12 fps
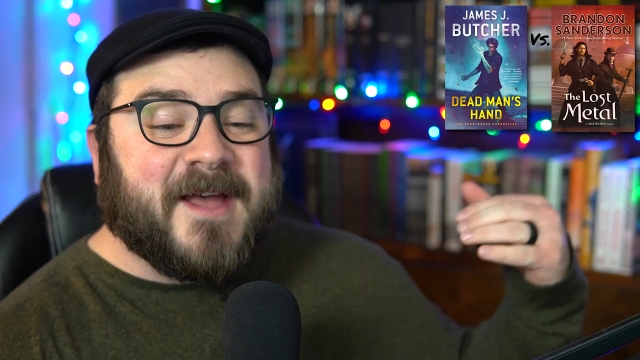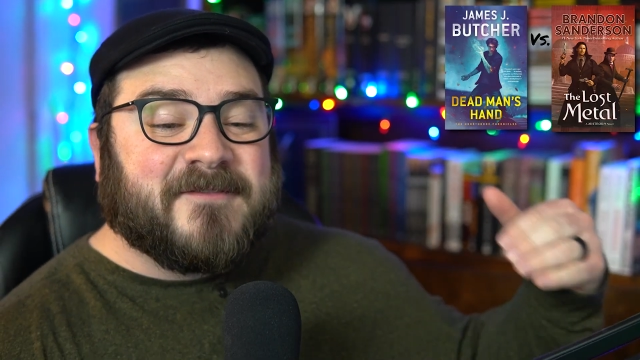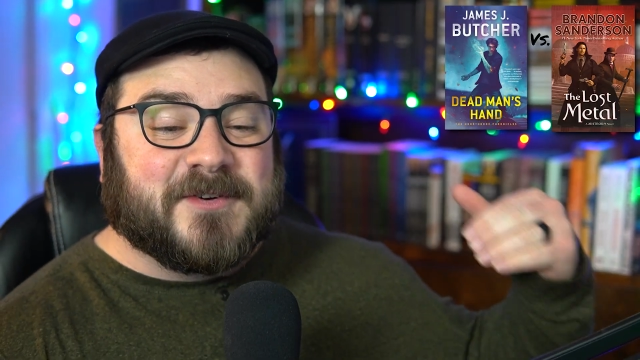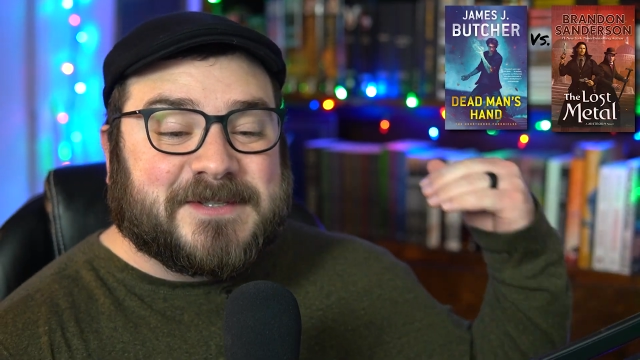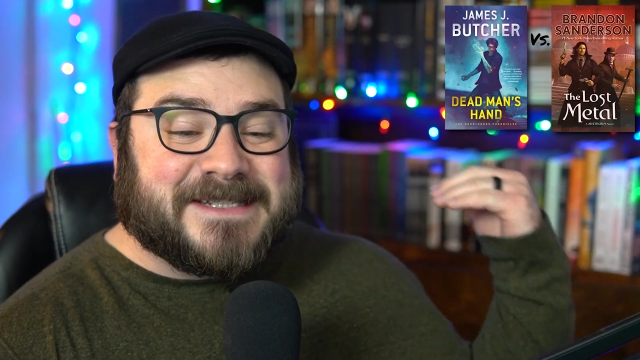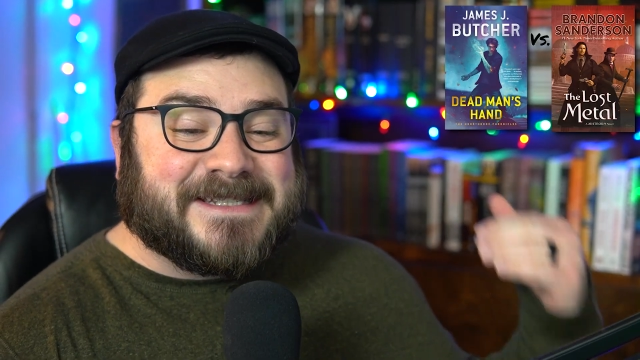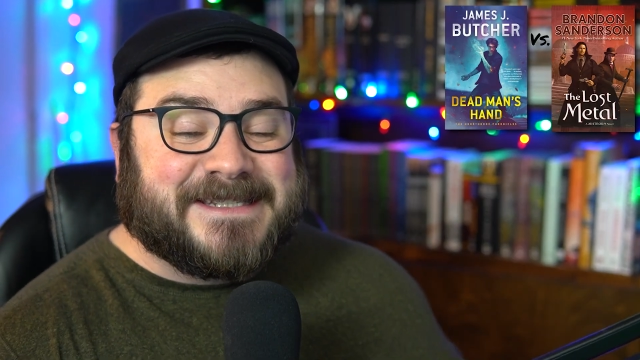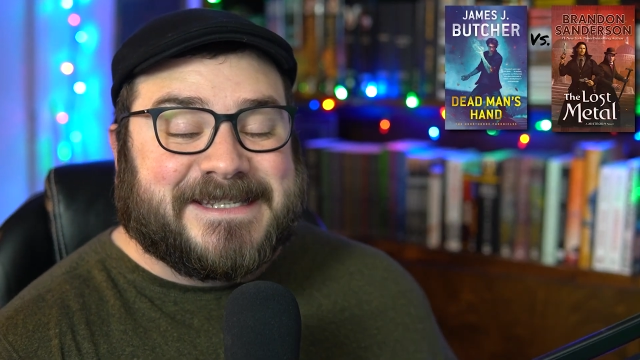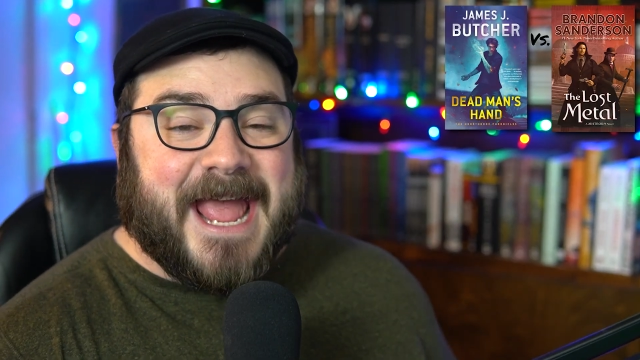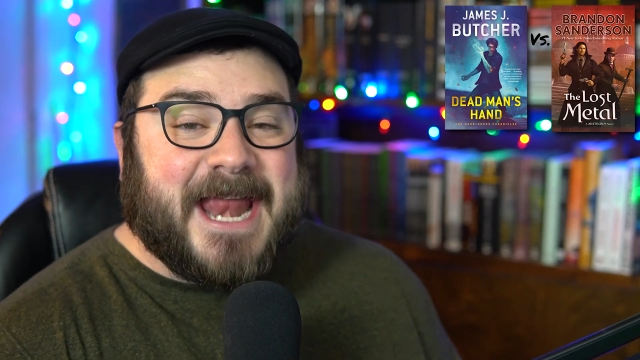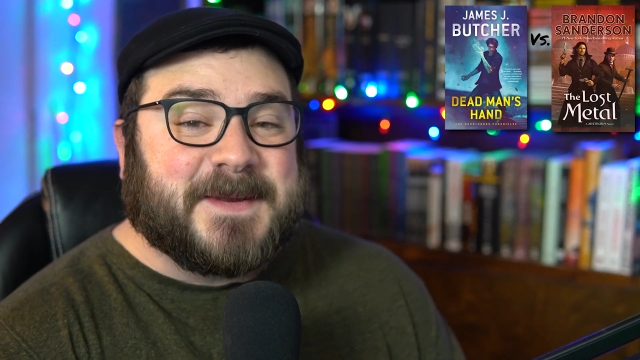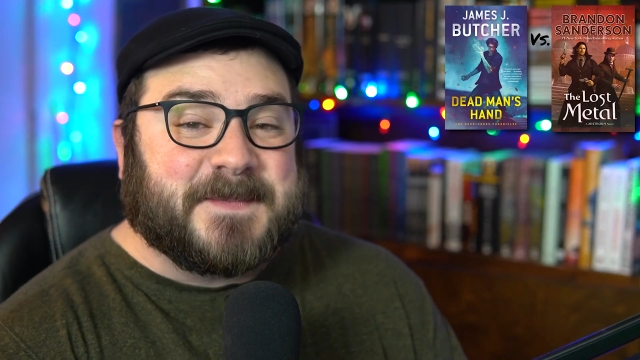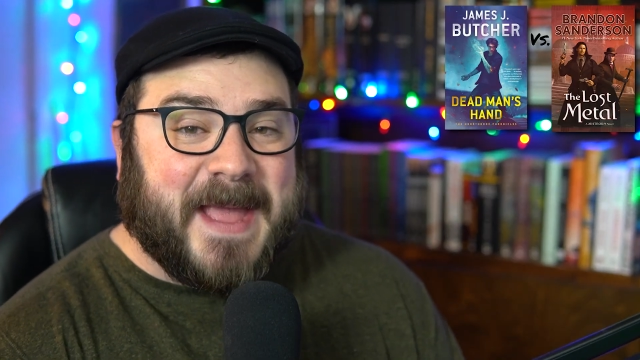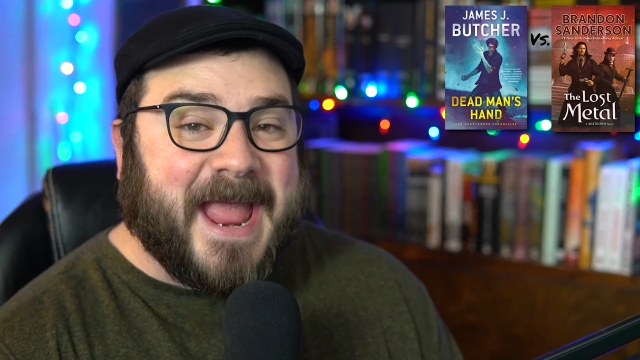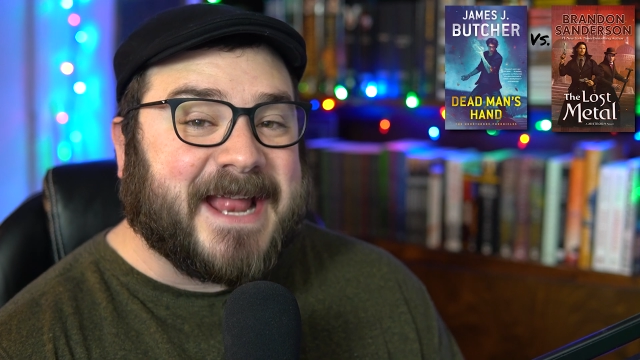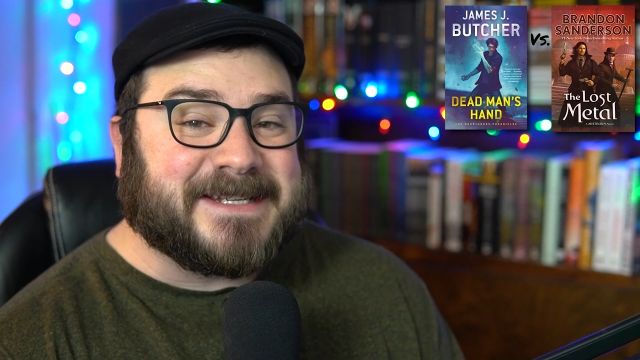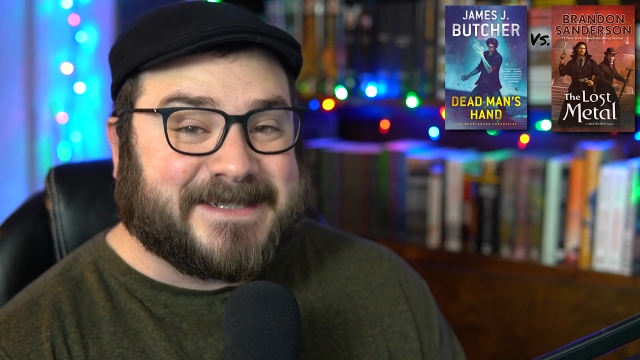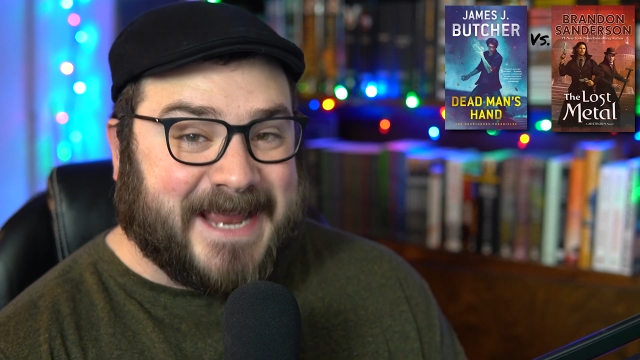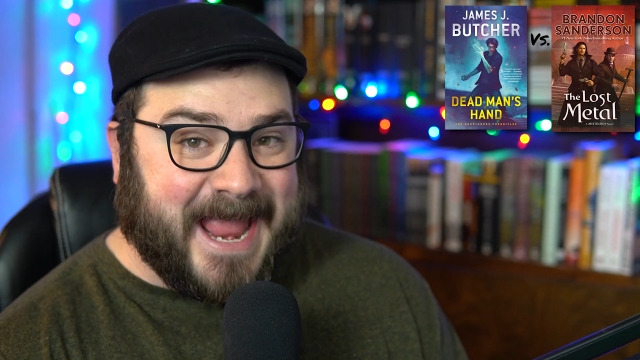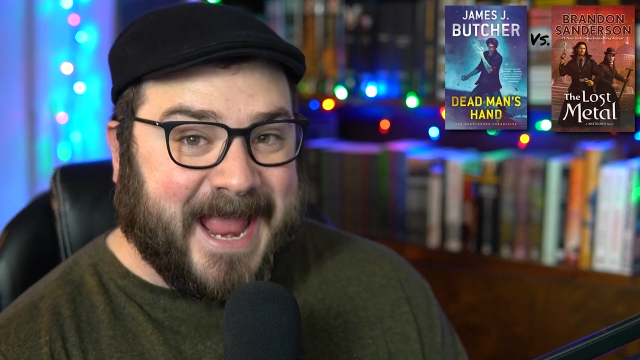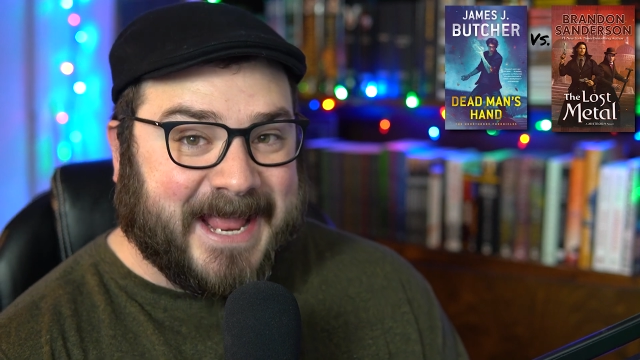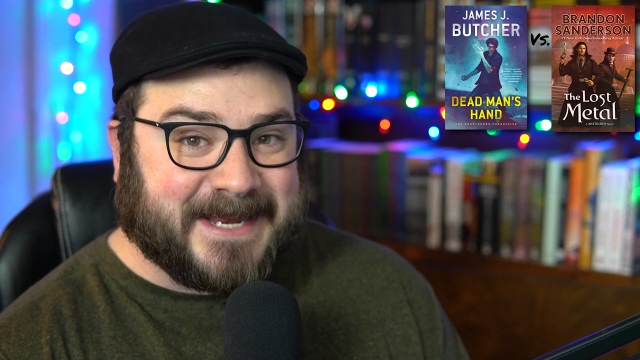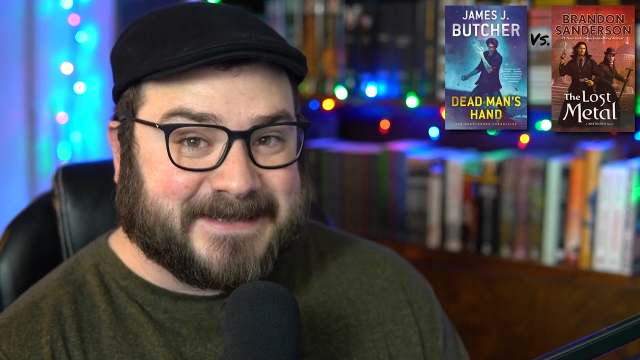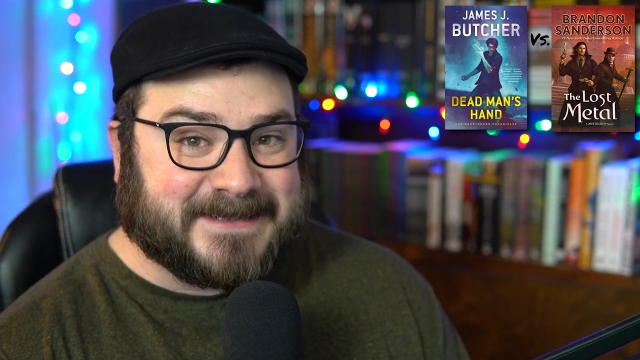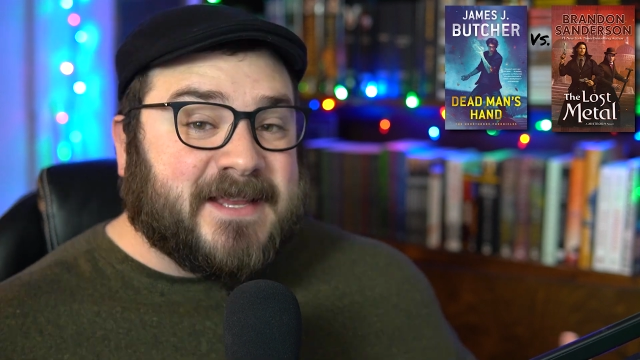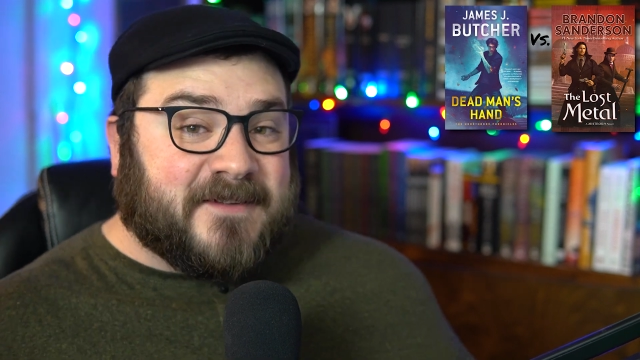versus Dead Man's Hand.